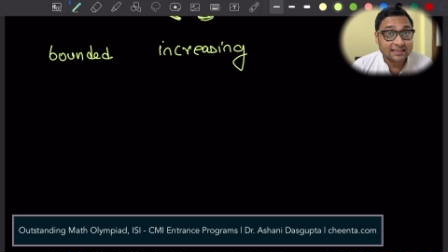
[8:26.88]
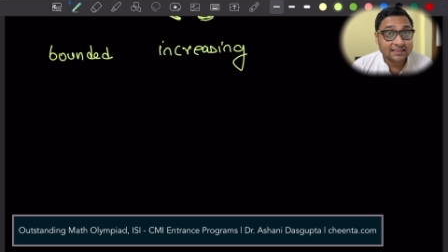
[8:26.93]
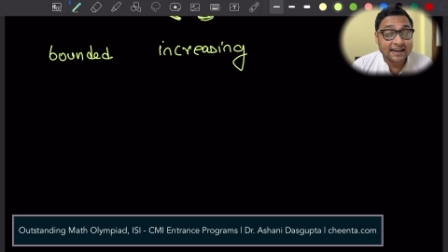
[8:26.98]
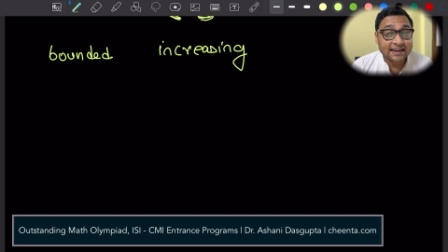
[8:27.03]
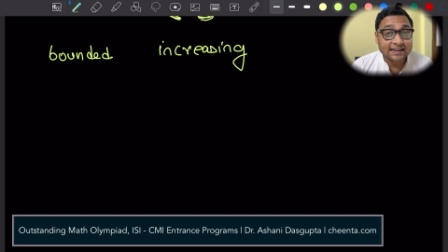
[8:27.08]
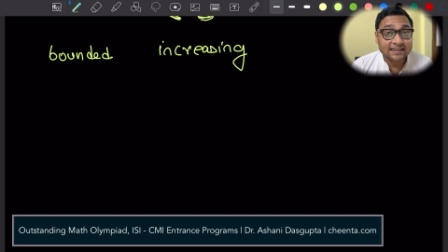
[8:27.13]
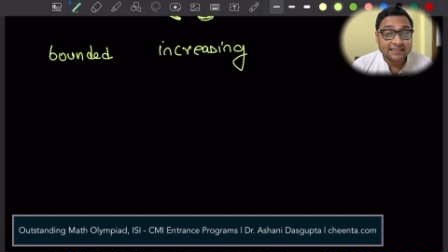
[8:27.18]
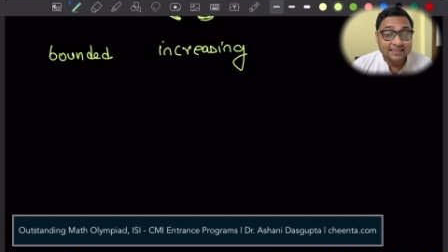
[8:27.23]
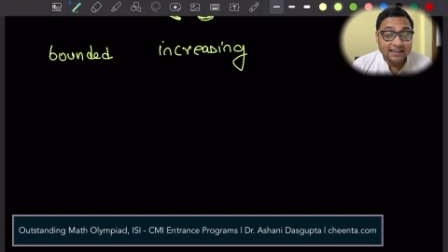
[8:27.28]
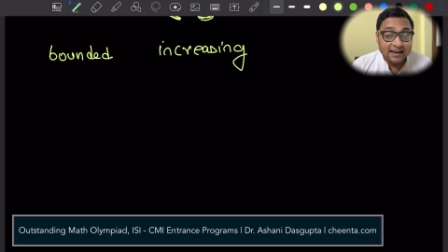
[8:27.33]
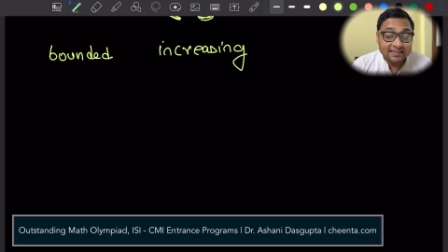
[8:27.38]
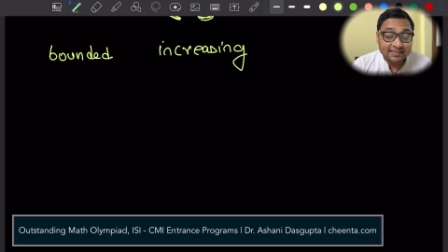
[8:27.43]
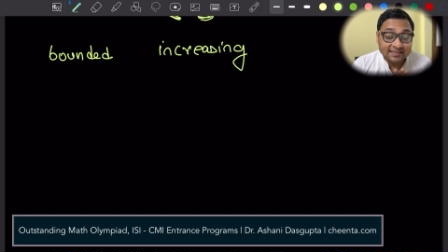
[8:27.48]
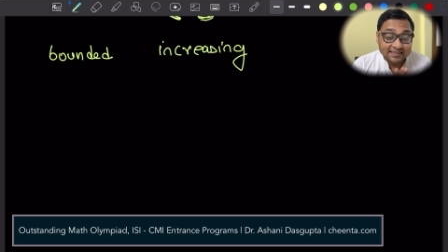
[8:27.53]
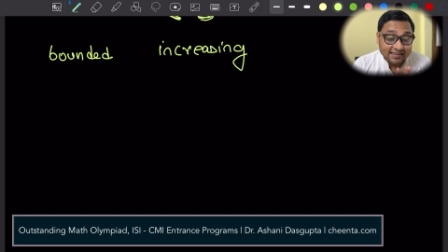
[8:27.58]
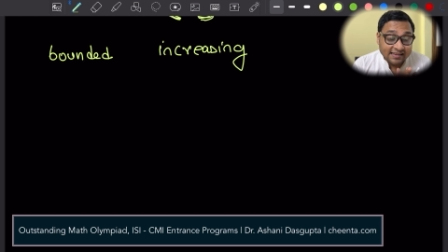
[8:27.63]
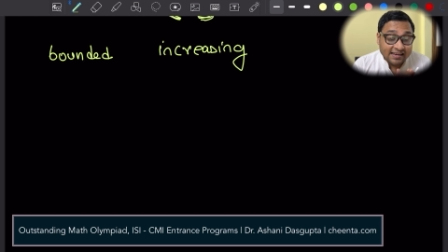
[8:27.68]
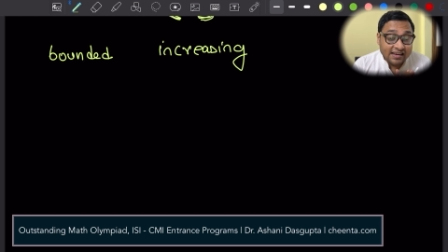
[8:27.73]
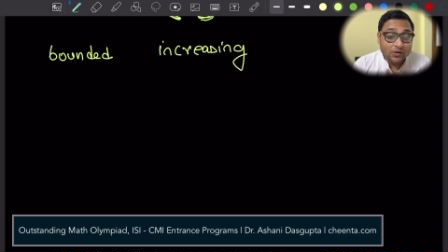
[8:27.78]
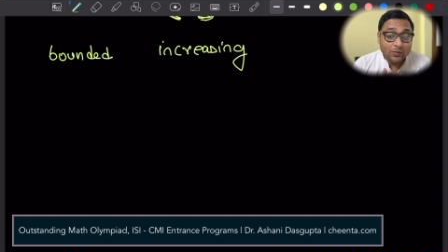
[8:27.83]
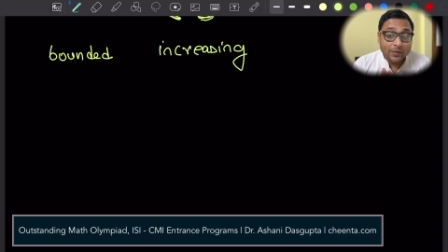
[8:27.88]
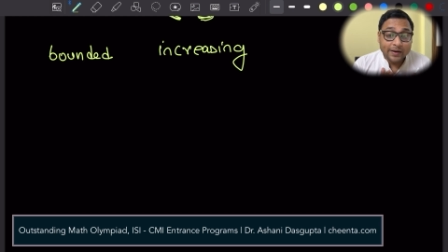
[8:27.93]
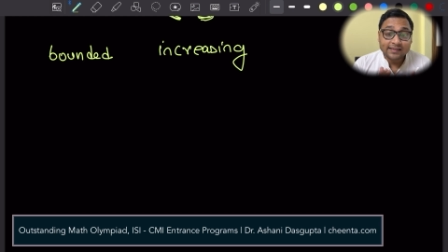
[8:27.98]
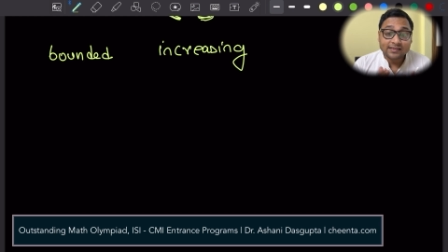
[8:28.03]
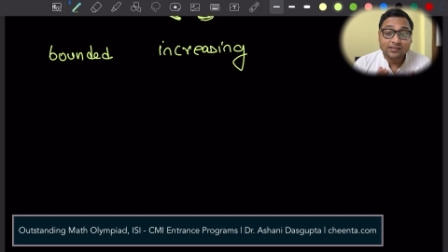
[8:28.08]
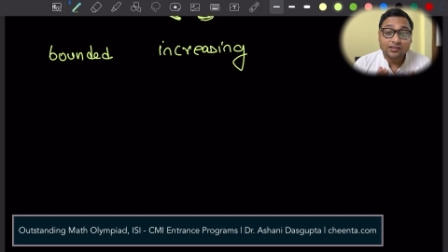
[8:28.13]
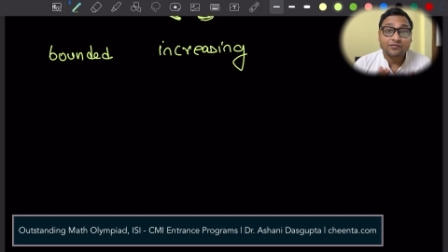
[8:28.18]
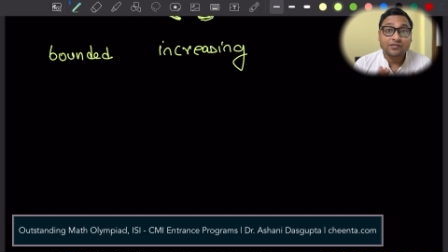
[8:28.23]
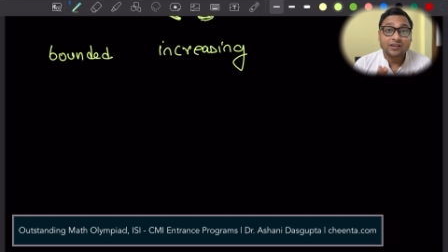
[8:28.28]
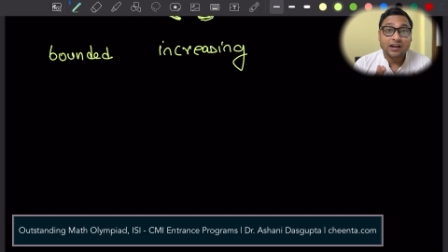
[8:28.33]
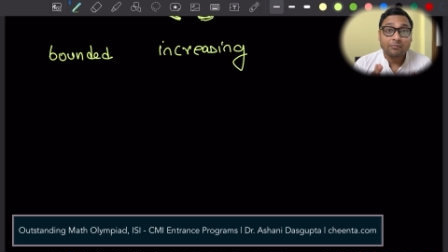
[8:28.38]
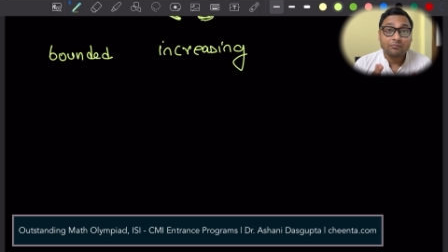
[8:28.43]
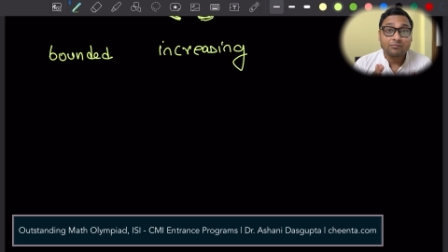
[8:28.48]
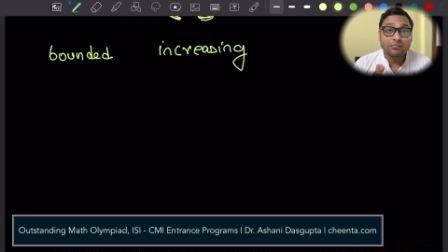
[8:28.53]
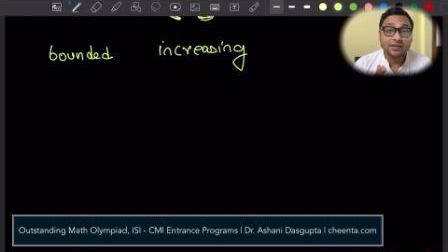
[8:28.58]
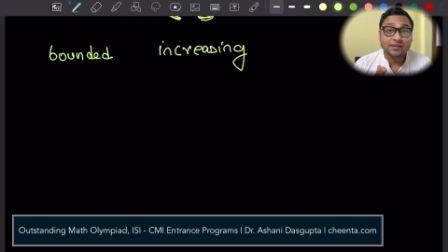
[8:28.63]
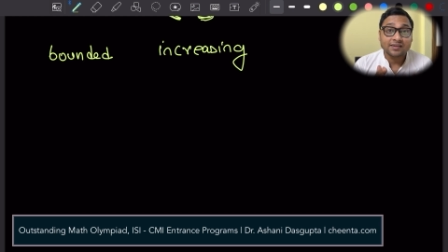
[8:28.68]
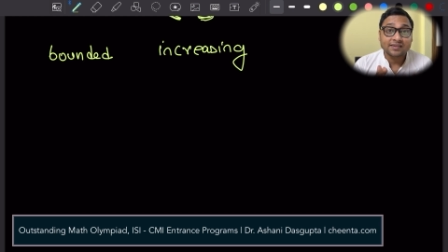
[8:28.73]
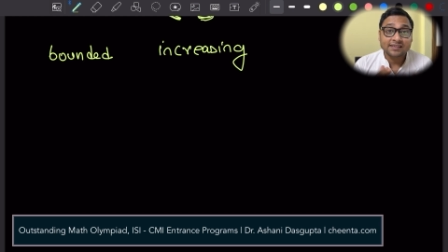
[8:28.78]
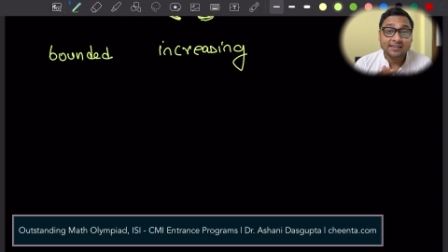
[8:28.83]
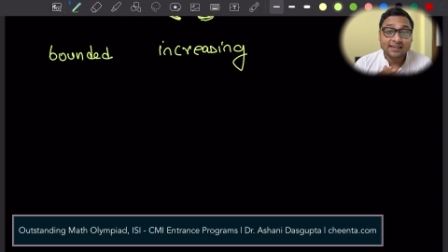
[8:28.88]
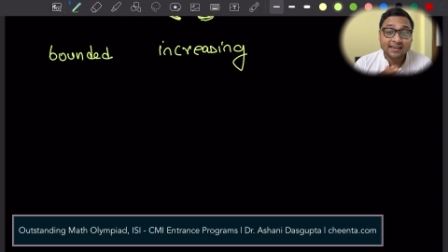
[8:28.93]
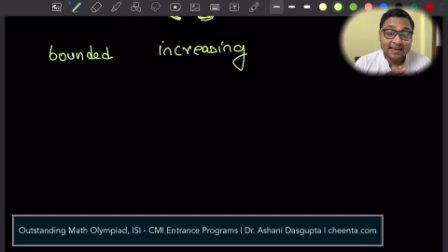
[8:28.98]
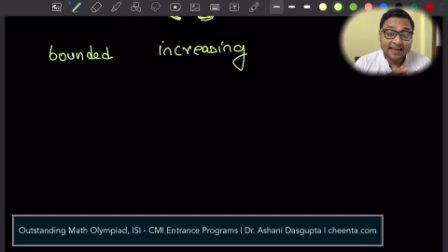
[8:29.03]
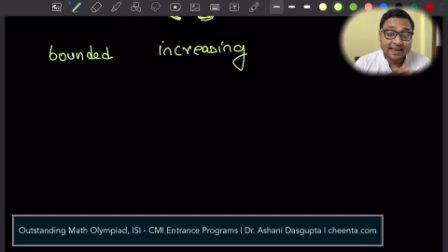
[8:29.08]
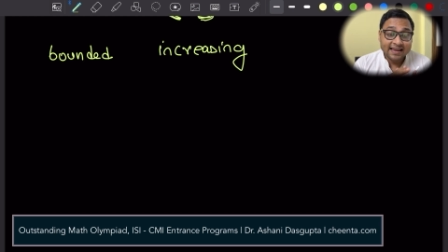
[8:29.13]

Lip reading: that a sequence of numbers